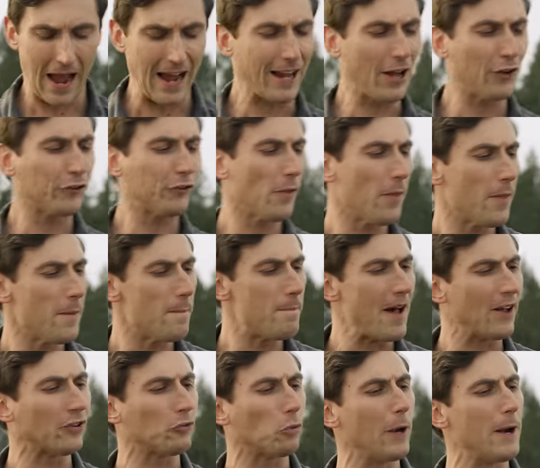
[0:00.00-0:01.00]
I guess the
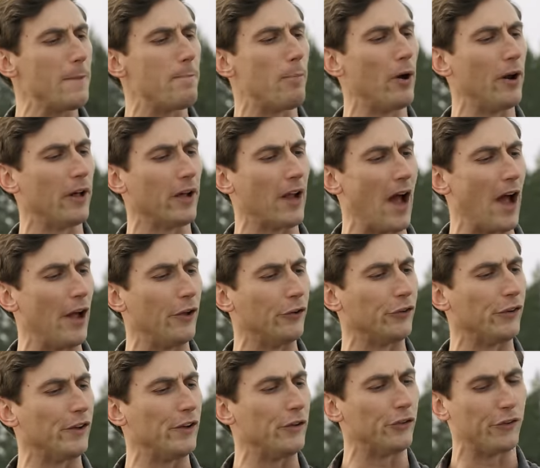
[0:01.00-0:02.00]
best way to put it,
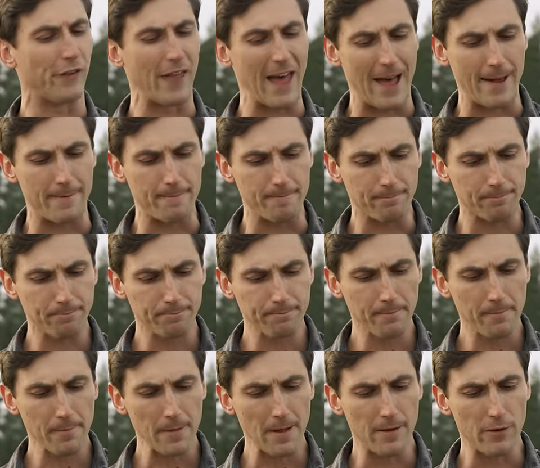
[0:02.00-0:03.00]
guys, is that
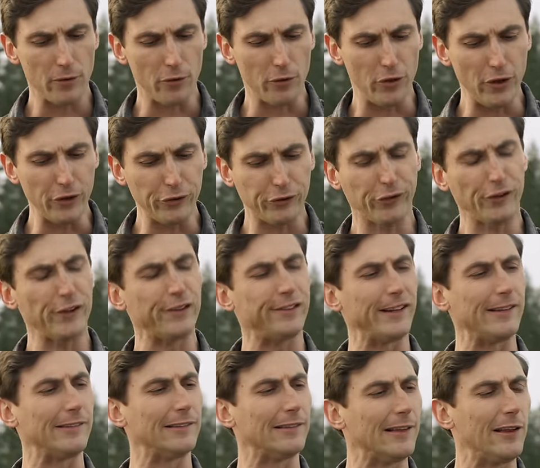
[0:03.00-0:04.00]
this is
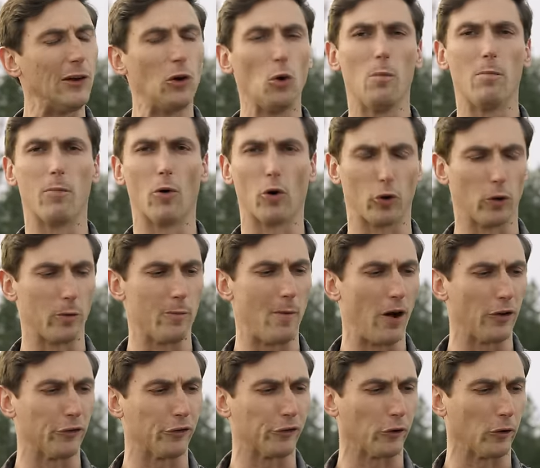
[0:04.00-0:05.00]
a little murder
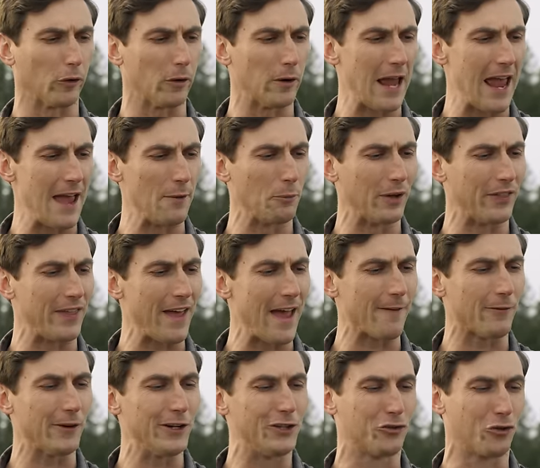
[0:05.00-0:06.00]
monster, and with
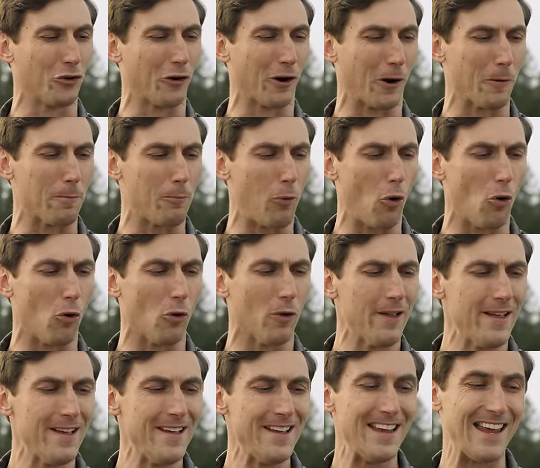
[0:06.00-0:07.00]
every trigger pull,
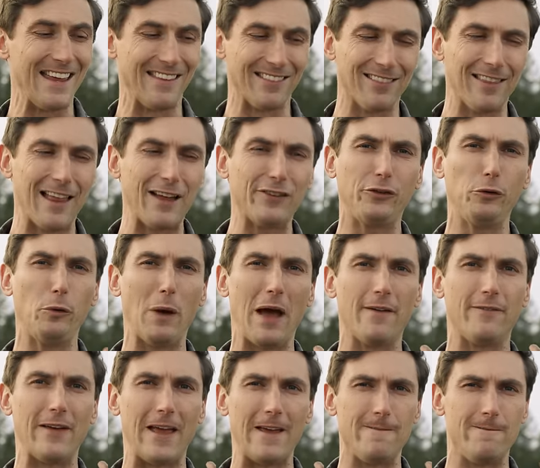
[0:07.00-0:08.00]
unless you
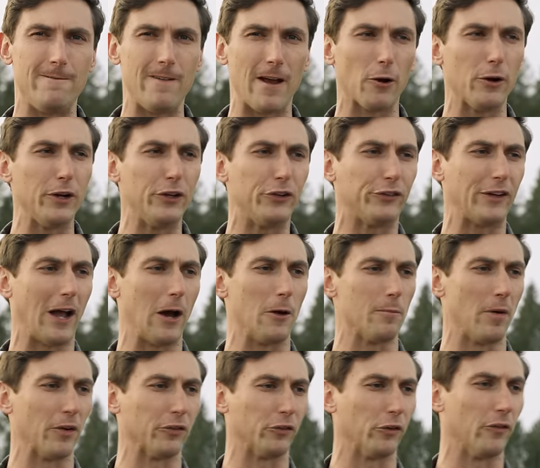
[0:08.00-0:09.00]
have a very stout
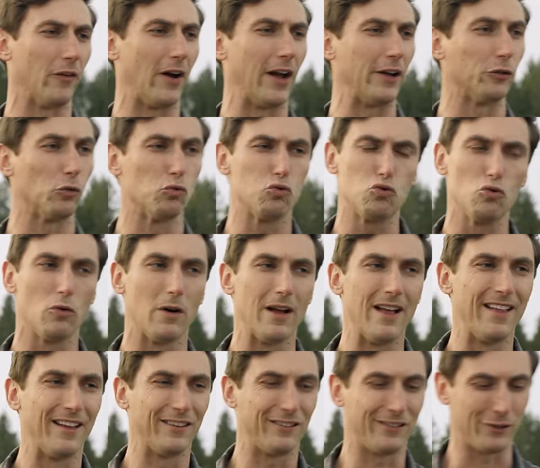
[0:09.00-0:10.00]
muzzle device, whew,
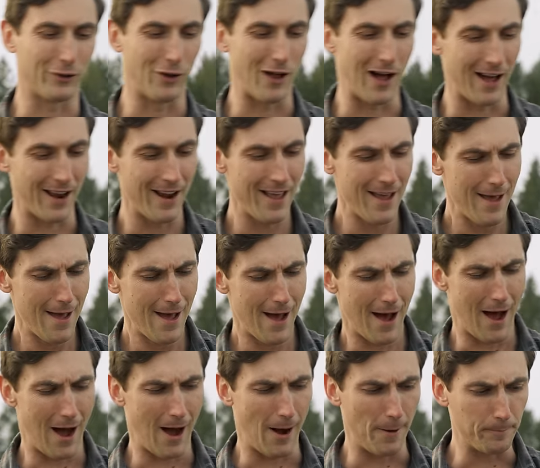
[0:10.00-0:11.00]
it's still hot,
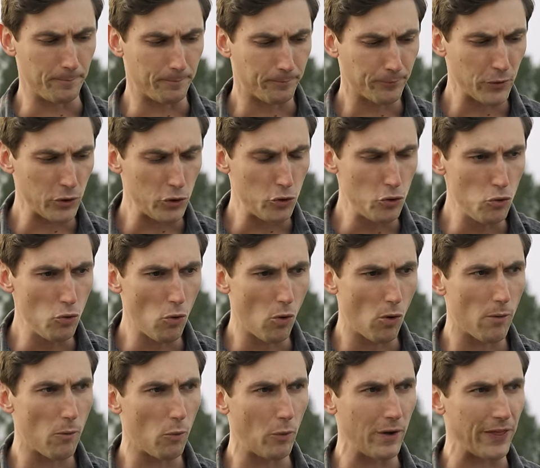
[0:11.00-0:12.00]
um,
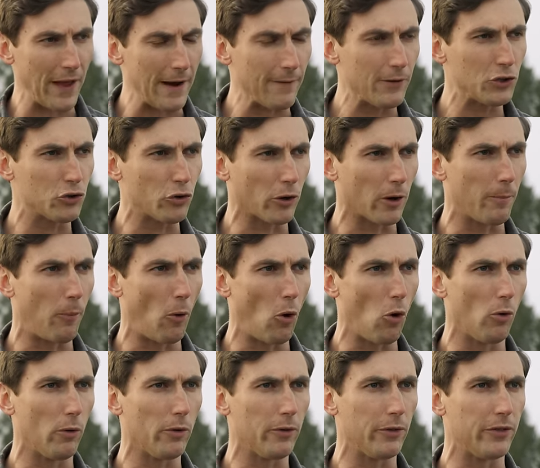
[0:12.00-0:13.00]
you, with every trigger
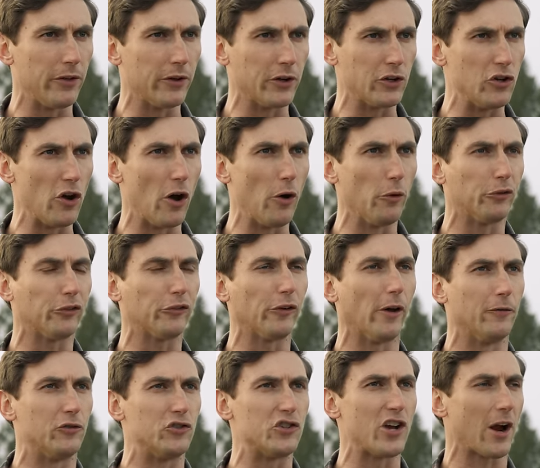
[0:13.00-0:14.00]
pull, the ghost
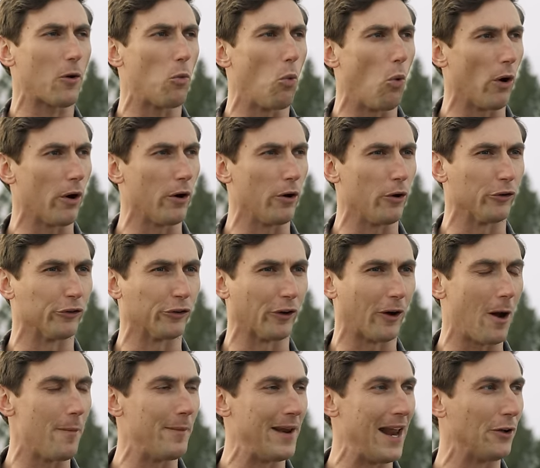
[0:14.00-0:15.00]
of Czech warriors are
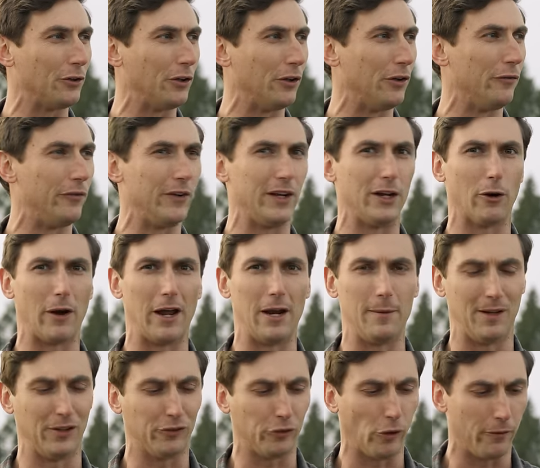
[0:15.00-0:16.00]
coming out to defeat your
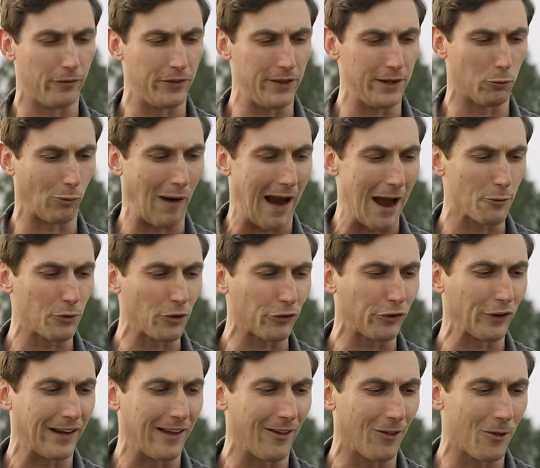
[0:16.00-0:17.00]
enemy. So if the round
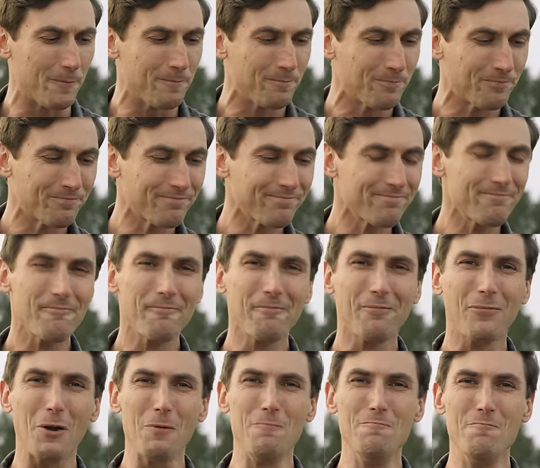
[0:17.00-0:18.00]
doesn't kill them,
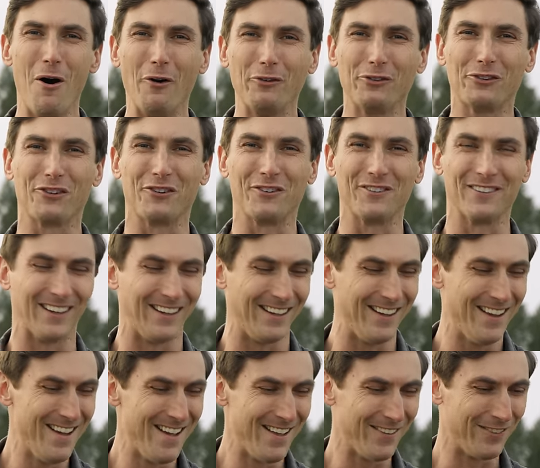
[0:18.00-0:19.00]
most
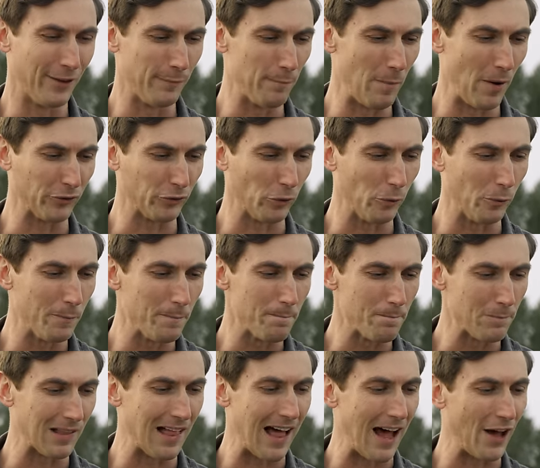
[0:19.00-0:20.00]
certainly the muzzle
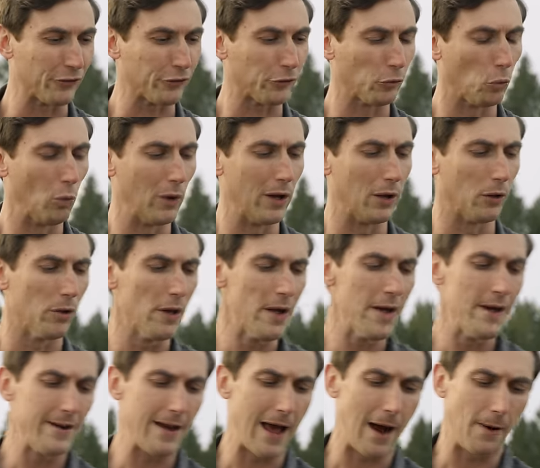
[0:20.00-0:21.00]
blast will.
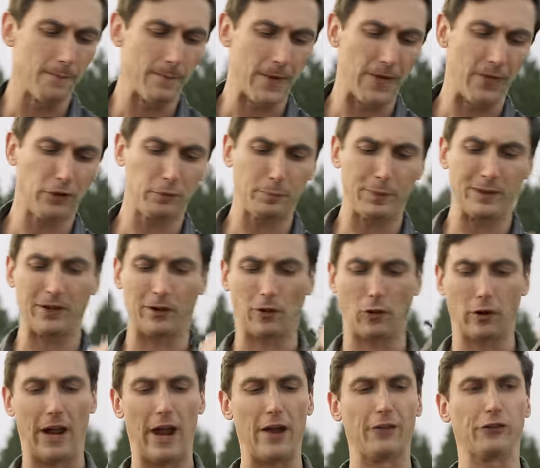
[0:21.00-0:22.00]
Now, in this
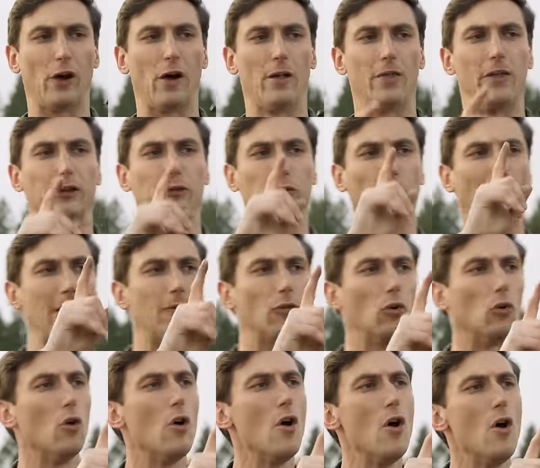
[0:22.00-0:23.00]
particular case on this
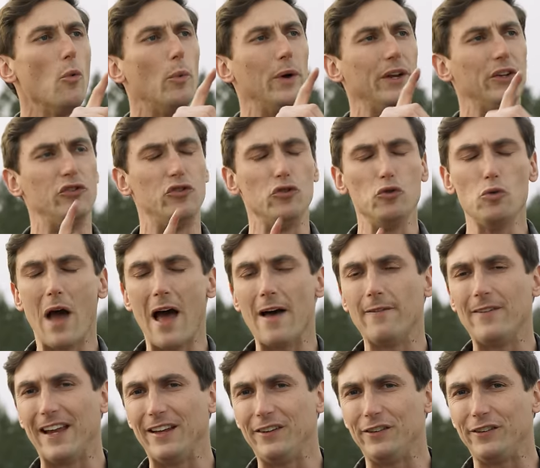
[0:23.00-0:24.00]
rifle, we do
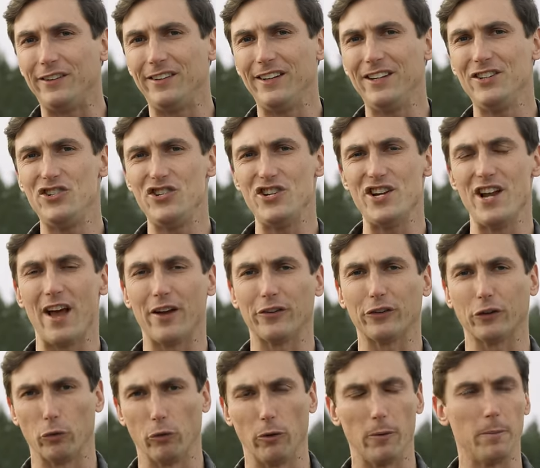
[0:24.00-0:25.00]
have a C G
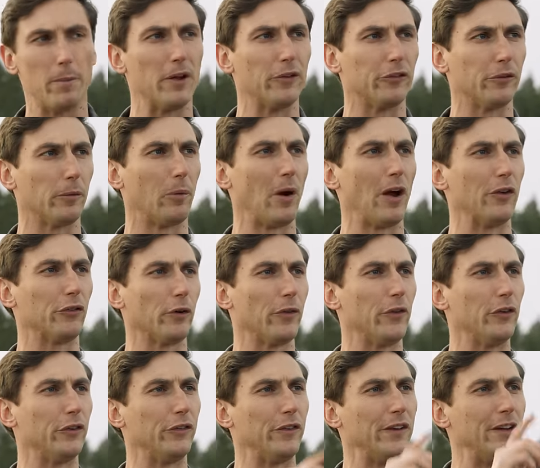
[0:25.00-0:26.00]
S group suppressor.
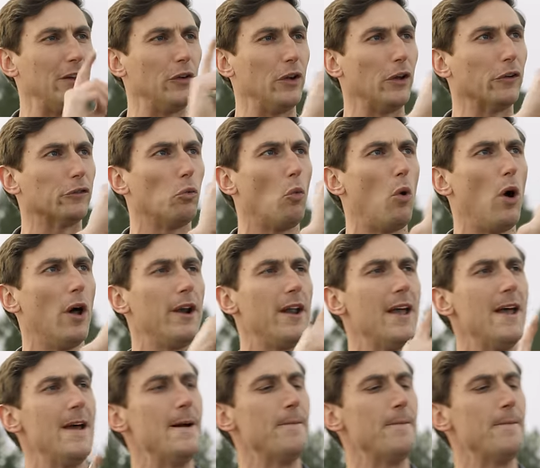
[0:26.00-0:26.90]
This is the Helios one.